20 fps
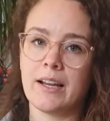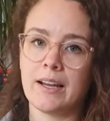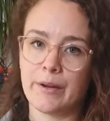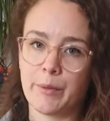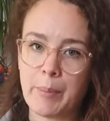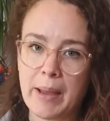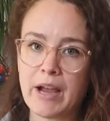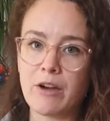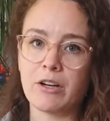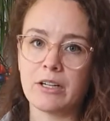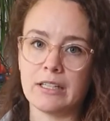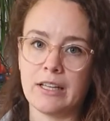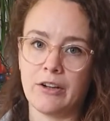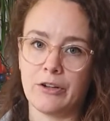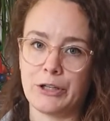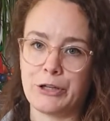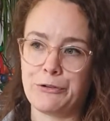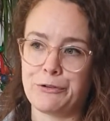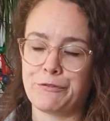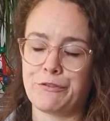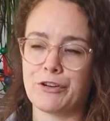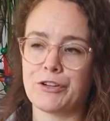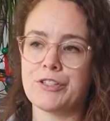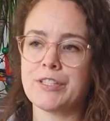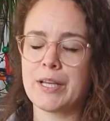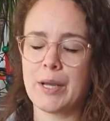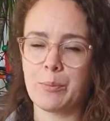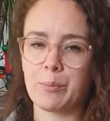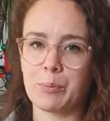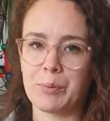in a parallel
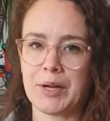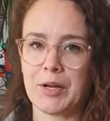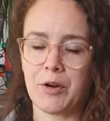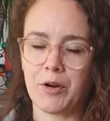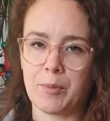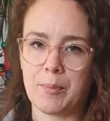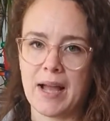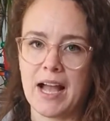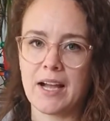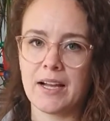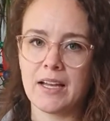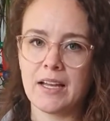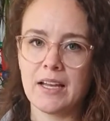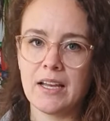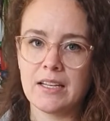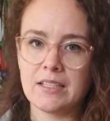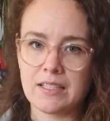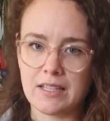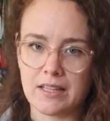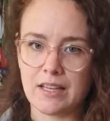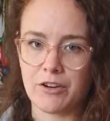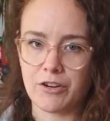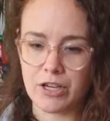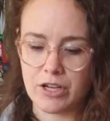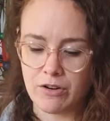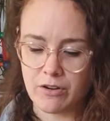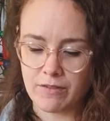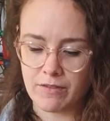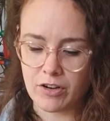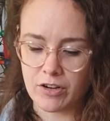universe and bring her back to their
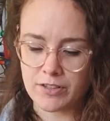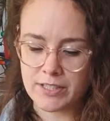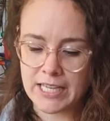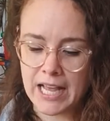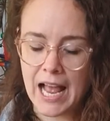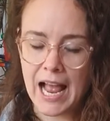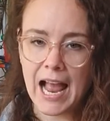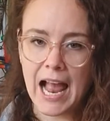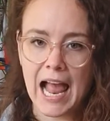universe.